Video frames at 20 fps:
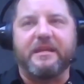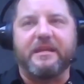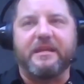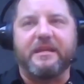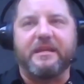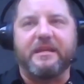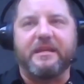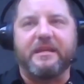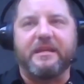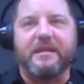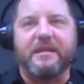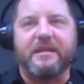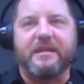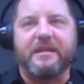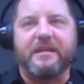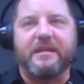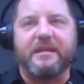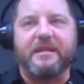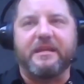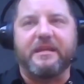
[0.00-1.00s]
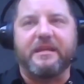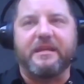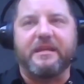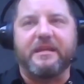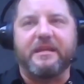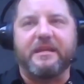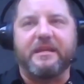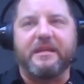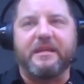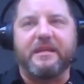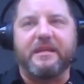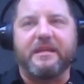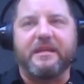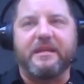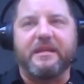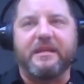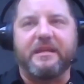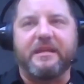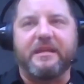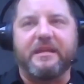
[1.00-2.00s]
There's a
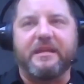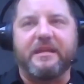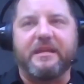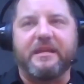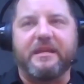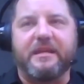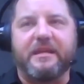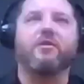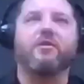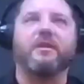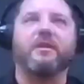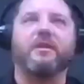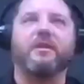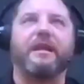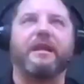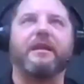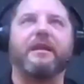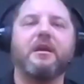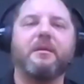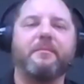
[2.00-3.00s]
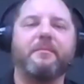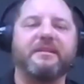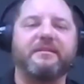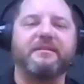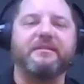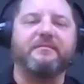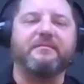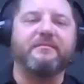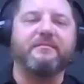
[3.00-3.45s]
lot of different happen normally,